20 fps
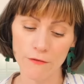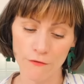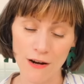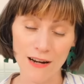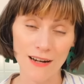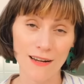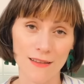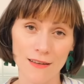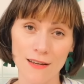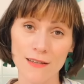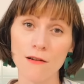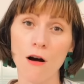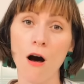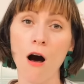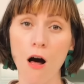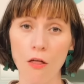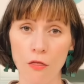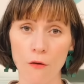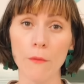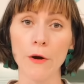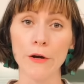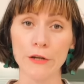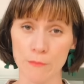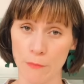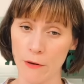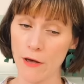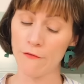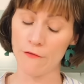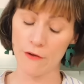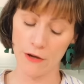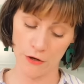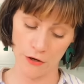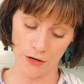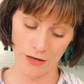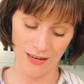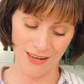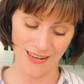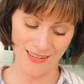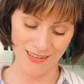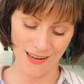frankly, these are the most perfect
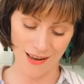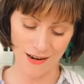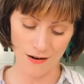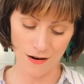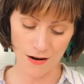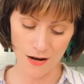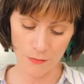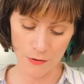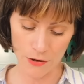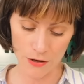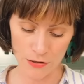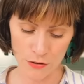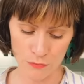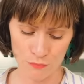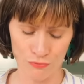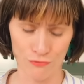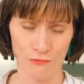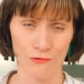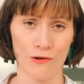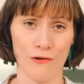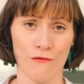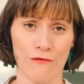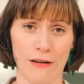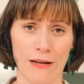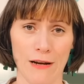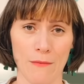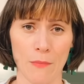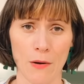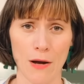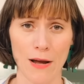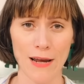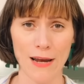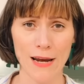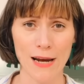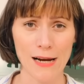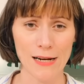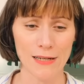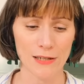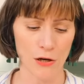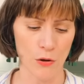cookies and I'm going to prove it by
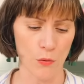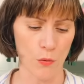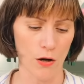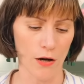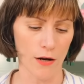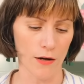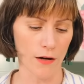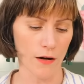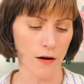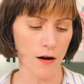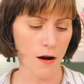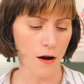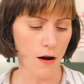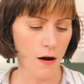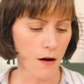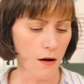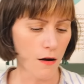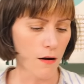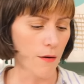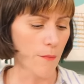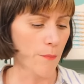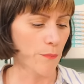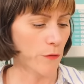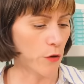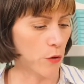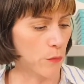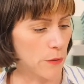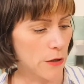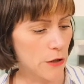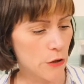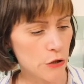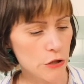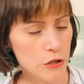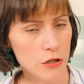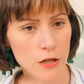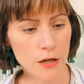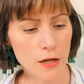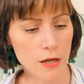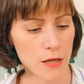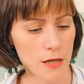eating one. Oh my gosh,
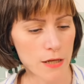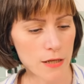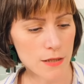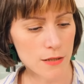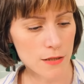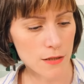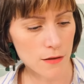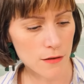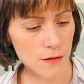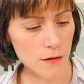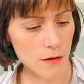look at this.